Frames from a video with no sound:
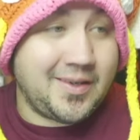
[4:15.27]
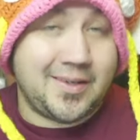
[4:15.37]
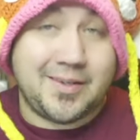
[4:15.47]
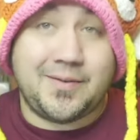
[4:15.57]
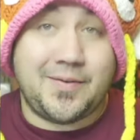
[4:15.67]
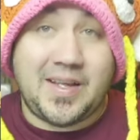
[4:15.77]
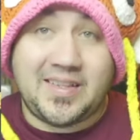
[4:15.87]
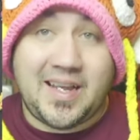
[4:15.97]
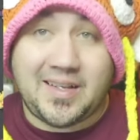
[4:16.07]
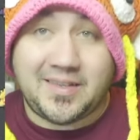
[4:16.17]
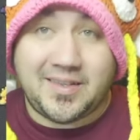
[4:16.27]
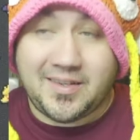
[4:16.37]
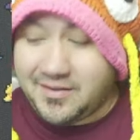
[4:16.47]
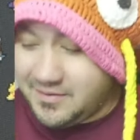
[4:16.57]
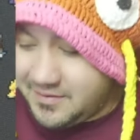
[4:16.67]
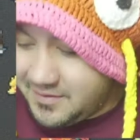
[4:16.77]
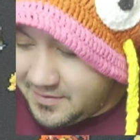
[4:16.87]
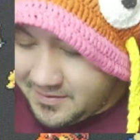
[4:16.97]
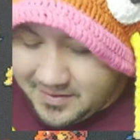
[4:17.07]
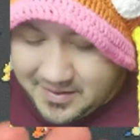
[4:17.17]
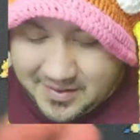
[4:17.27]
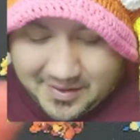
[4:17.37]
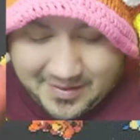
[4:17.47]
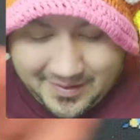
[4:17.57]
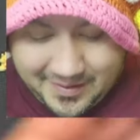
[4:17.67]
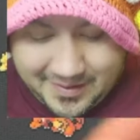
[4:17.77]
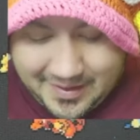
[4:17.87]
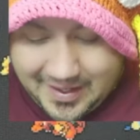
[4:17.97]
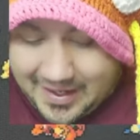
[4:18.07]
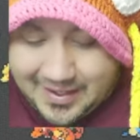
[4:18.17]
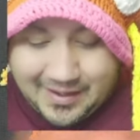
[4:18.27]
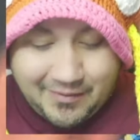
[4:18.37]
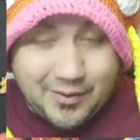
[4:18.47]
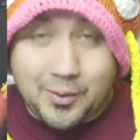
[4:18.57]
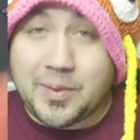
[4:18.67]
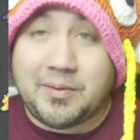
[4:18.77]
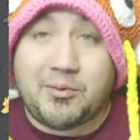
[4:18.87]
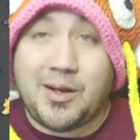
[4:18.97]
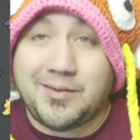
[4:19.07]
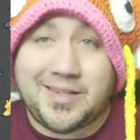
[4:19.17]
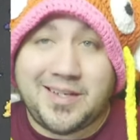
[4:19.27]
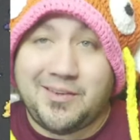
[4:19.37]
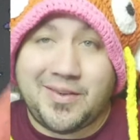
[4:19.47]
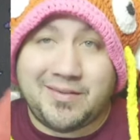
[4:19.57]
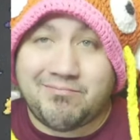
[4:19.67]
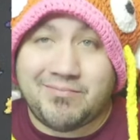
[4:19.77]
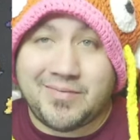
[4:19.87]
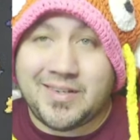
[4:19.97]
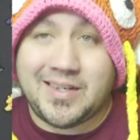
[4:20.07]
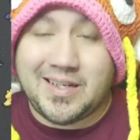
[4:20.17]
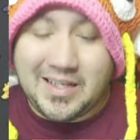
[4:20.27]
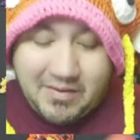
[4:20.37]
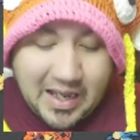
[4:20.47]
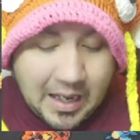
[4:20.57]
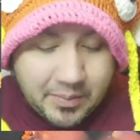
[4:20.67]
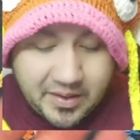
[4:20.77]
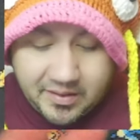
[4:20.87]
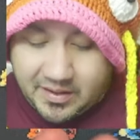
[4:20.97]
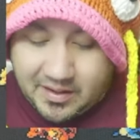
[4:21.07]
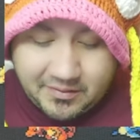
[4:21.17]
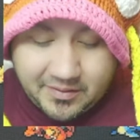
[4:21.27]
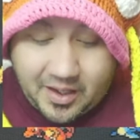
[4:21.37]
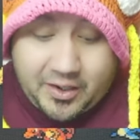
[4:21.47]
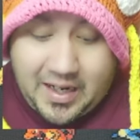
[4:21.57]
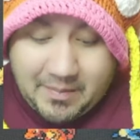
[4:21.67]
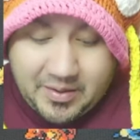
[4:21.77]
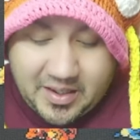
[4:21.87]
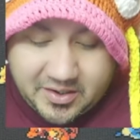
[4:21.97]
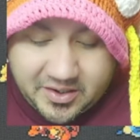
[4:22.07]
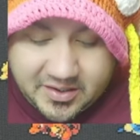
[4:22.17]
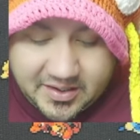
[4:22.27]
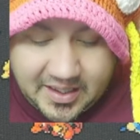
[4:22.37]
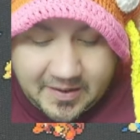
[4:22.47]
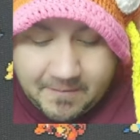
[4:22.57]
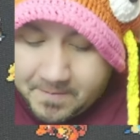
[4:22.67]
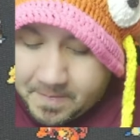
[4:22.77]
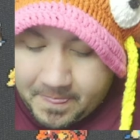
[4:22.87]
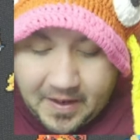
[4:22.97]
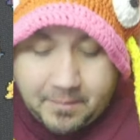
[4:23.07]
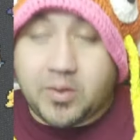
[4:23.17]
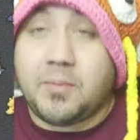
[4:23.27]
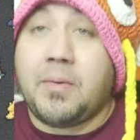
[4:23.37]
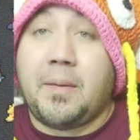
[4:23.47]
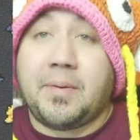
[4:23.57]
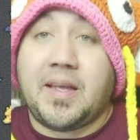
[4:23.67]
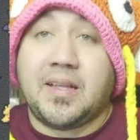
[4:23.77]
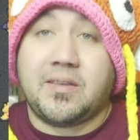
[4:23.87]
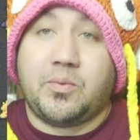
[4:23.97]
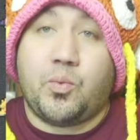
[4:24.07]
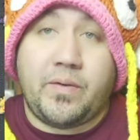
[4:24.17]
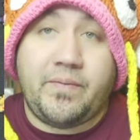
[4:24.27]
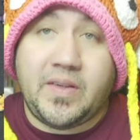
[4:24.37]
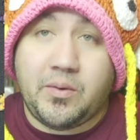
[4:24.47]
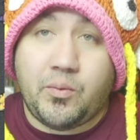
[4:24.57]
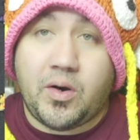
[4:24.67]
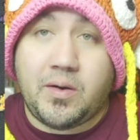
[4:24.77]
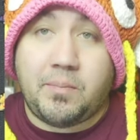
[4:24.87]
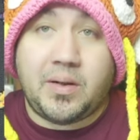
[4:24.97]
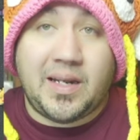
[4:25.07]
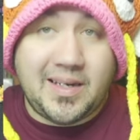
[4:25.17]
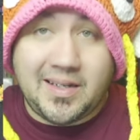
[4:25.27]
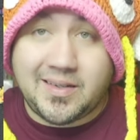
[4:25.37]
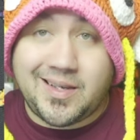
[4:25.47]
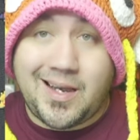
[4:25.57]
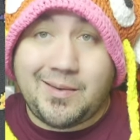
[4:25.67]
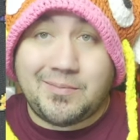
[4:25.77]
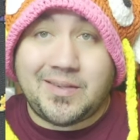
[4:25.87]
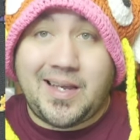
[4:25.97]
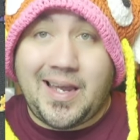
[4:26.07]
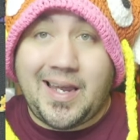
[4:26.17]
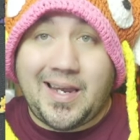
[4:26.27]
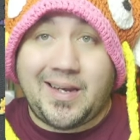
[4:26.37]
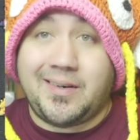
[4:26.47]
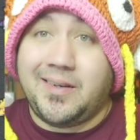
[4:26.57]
It's fantastic. I never open a Crown Zenith and leave happy, unhappy I should say. I put them up against 151 plenty of times and